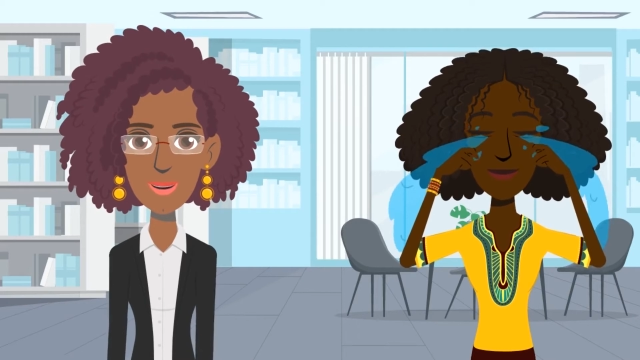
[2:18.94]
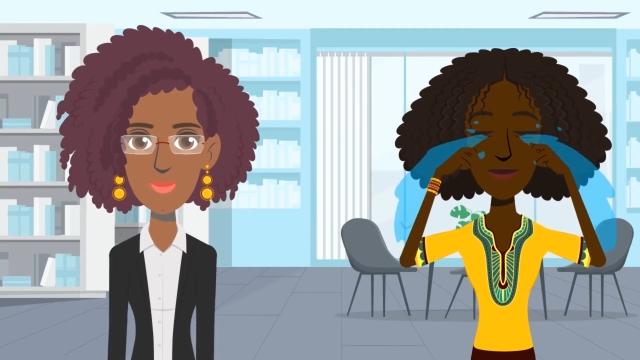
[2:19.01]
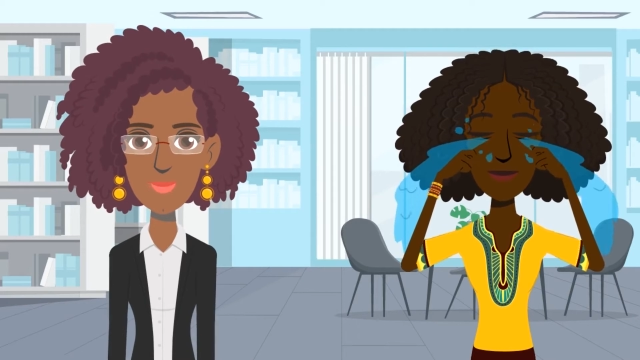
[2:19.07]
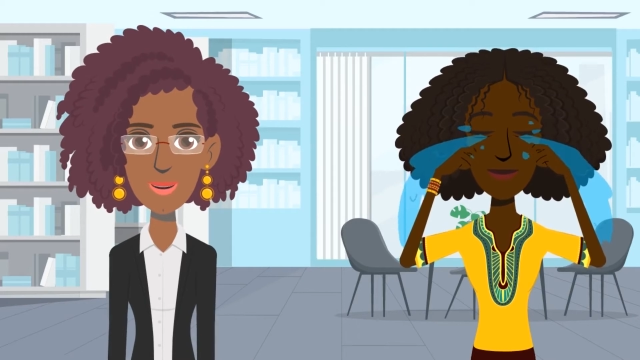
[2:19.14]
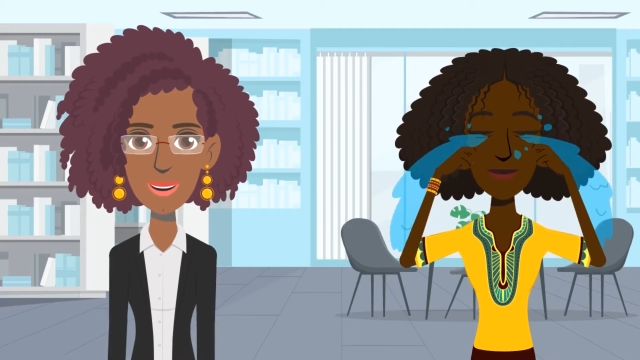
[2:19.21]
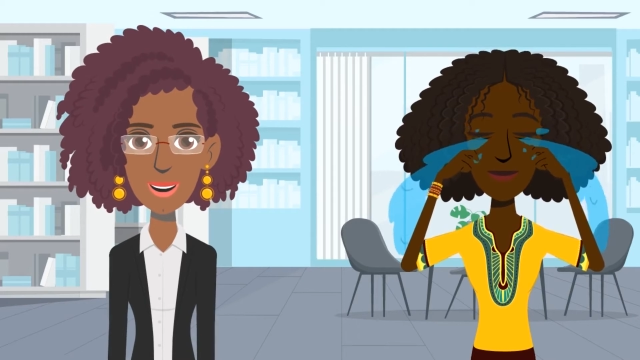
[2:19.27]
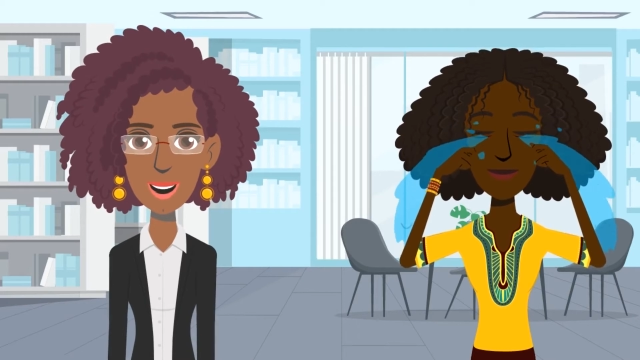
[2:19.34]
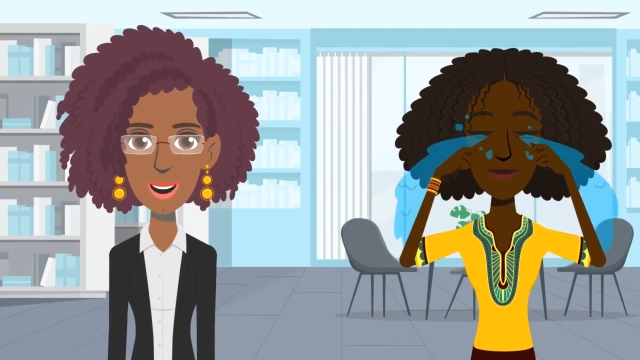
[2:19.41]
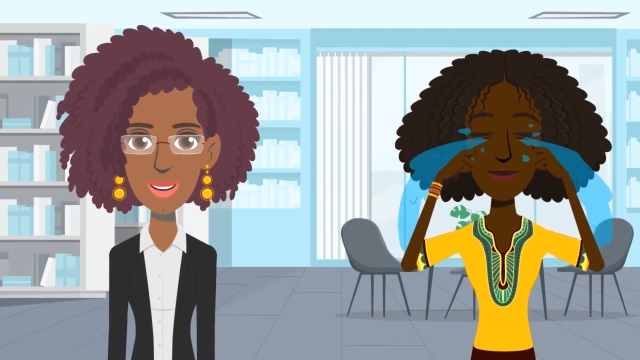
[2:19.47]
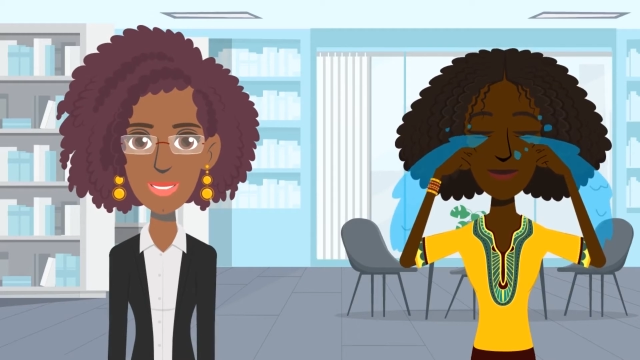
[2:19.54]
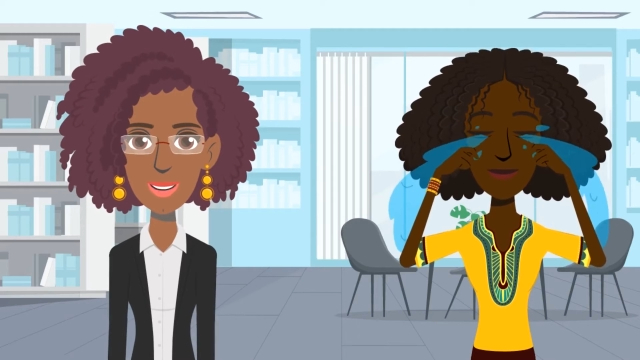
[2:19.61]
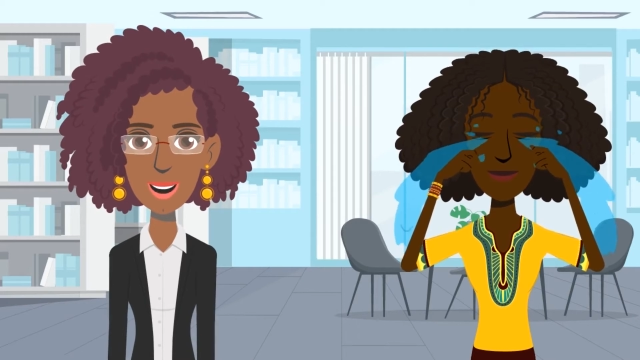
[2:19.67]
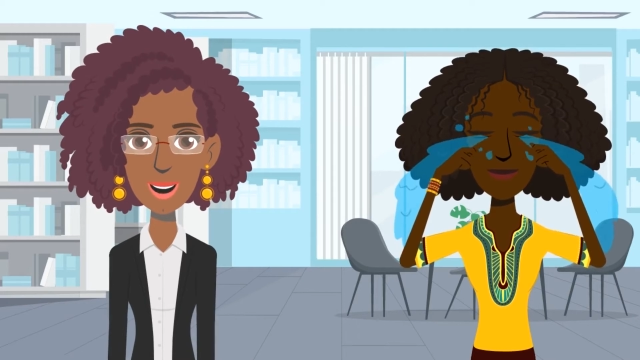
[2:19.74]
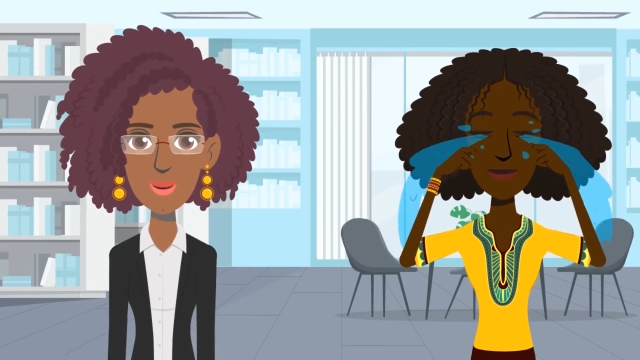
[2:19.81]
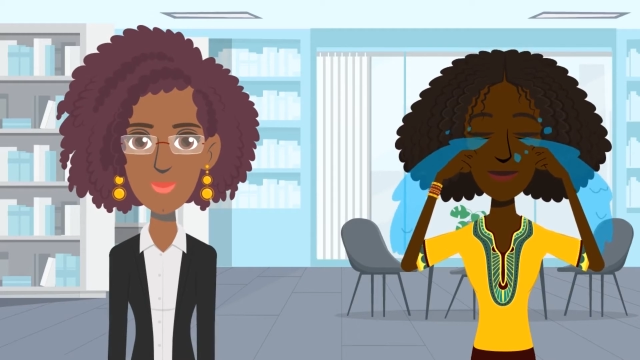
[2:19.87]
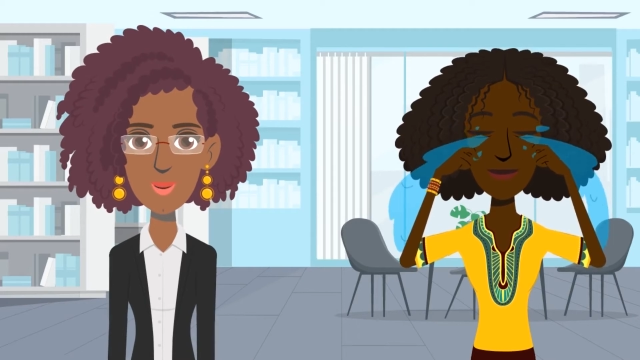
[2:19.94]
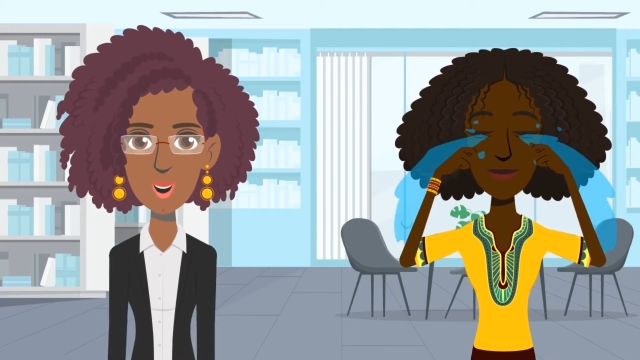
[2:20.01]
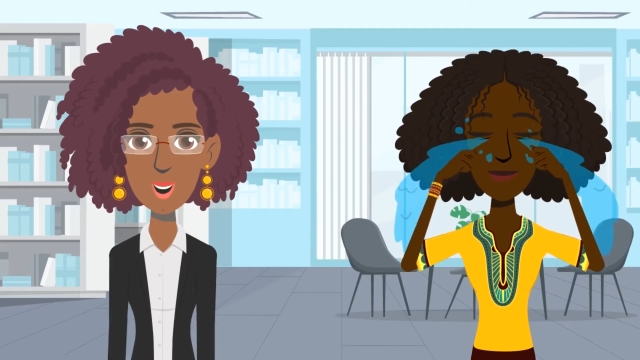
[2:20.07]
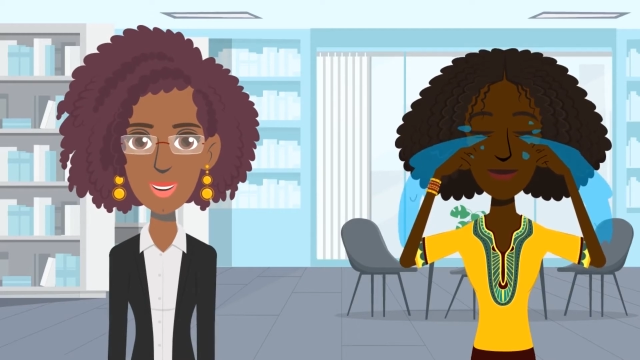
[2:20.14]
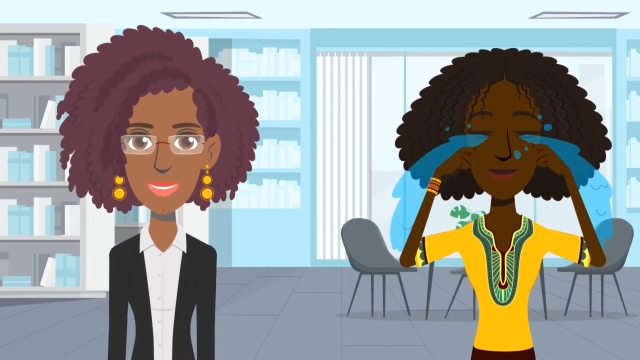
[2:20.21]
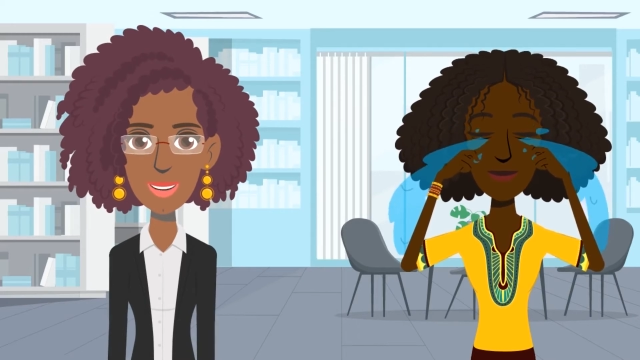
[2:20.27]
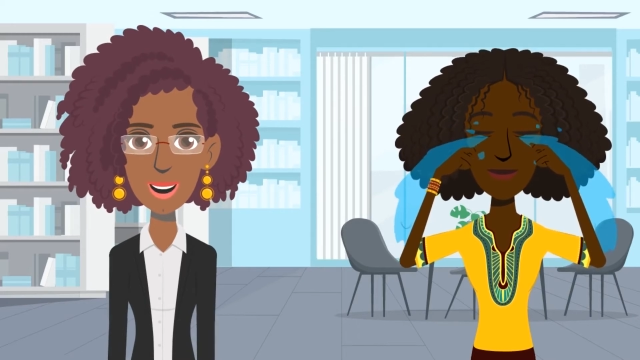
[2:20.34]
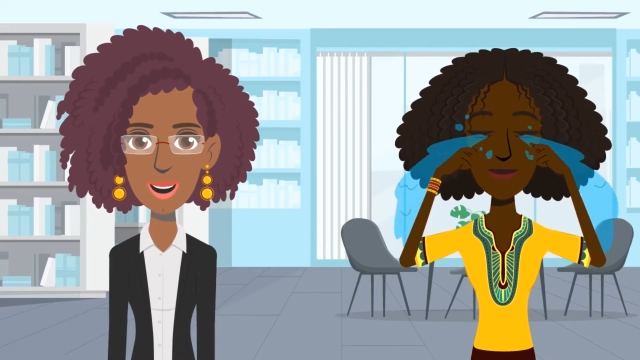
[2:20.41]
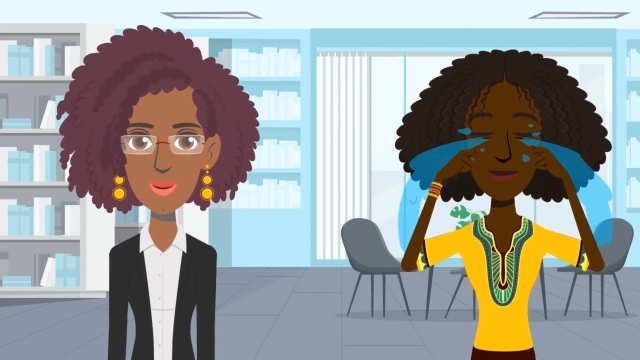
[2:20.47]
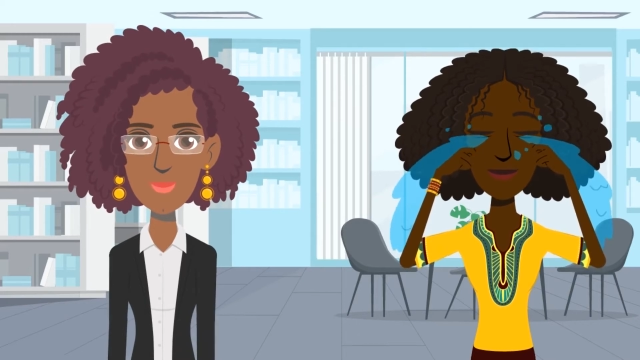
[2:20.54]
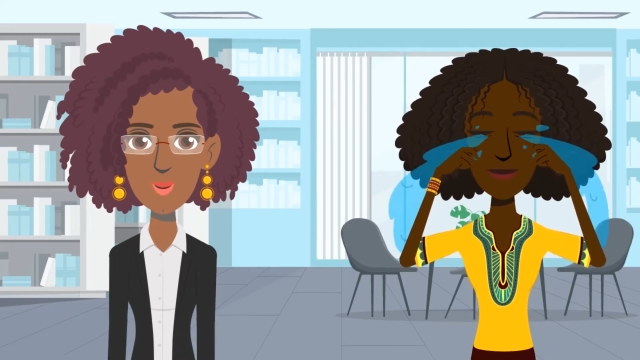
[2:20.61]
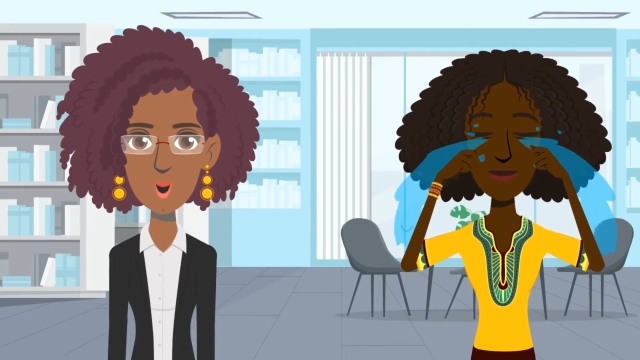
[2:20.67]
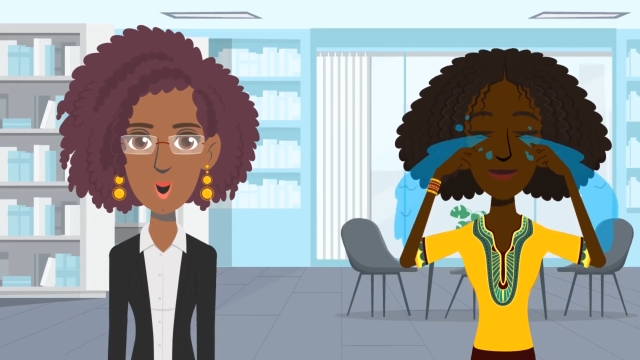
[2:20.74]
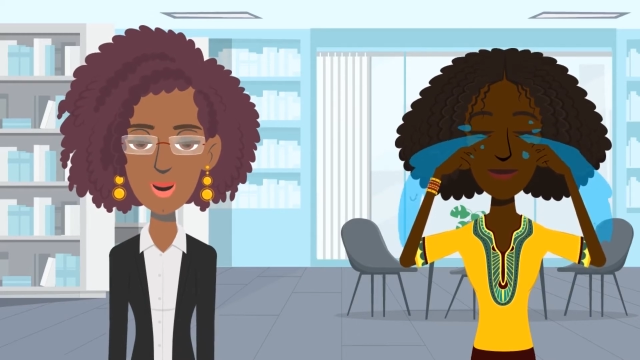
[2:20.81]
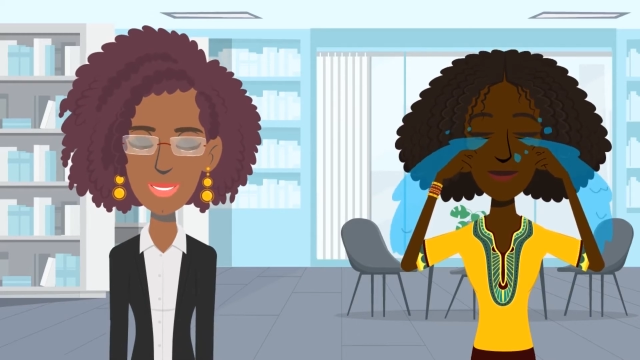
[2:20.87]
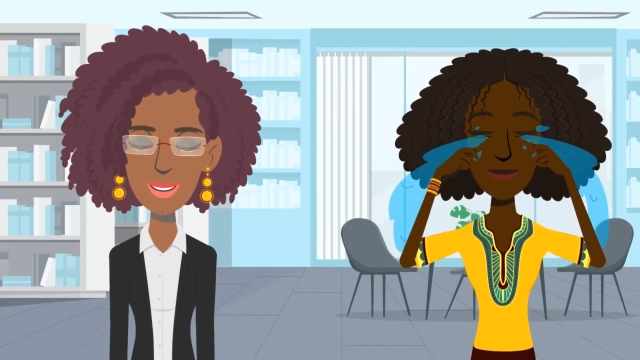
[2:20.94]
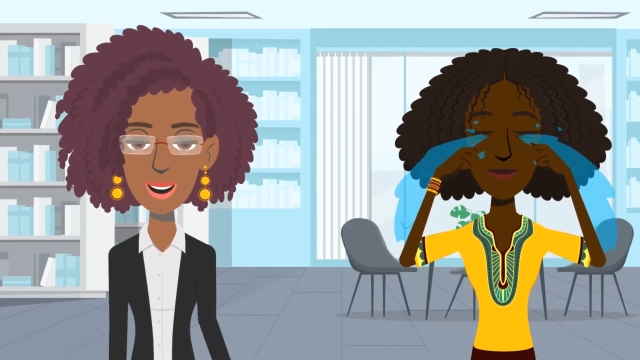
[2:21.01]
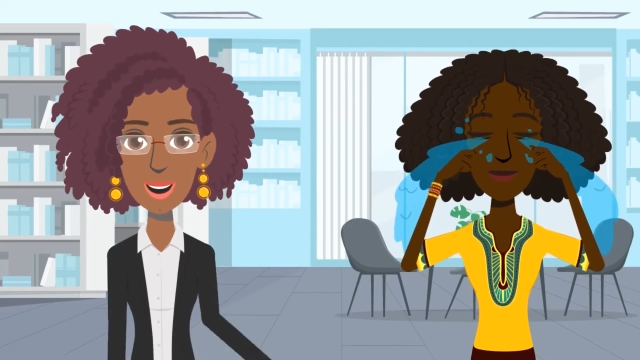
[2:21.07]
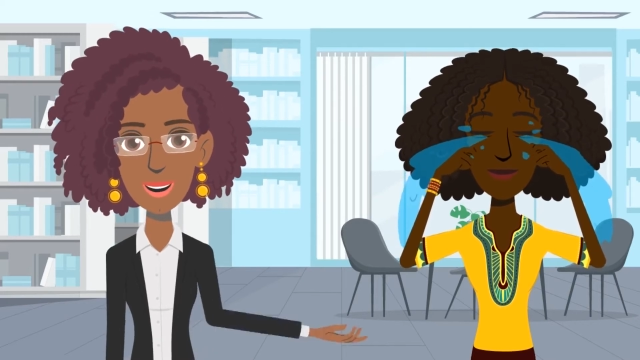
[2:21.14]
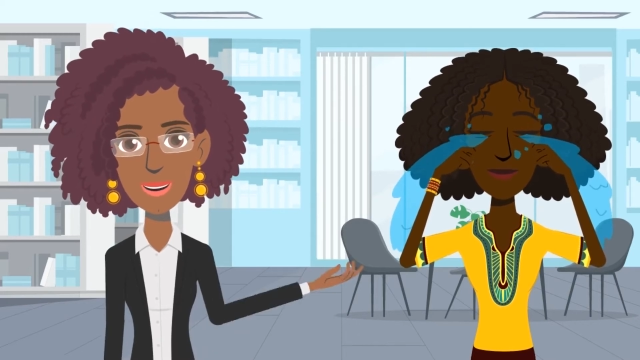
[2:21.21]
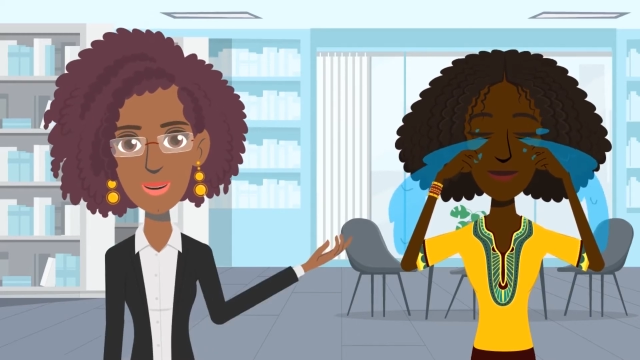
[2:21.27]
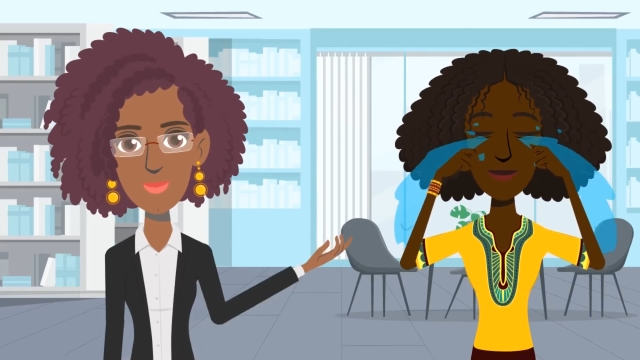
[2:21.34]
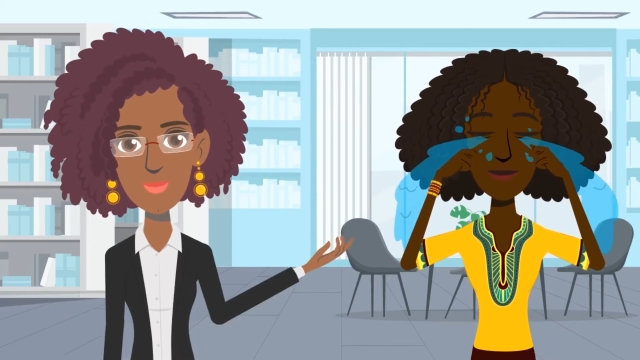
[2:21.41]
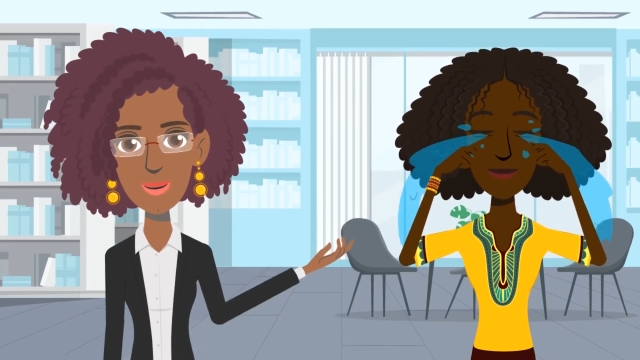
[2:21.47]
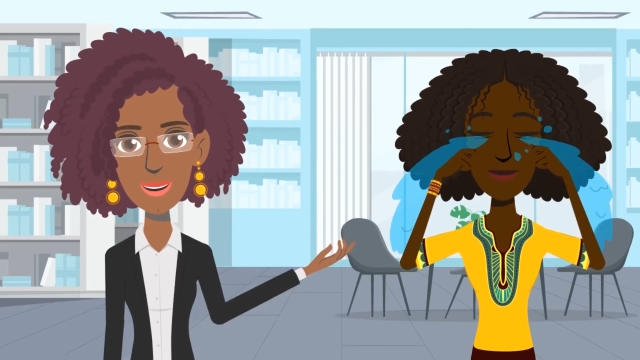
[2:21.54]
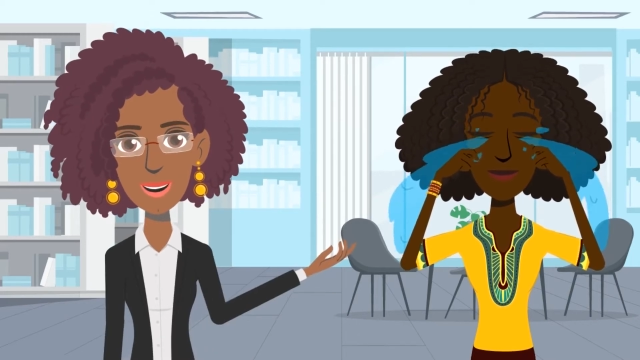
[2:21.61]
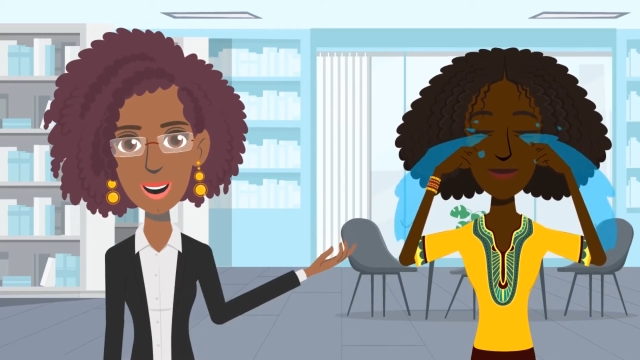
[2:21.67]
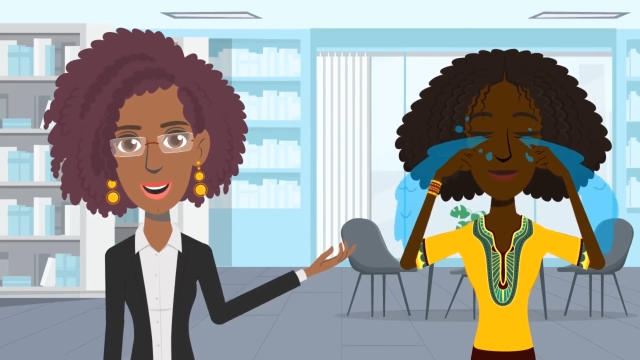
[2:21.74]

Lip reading: Let's do something fun to make you feel better.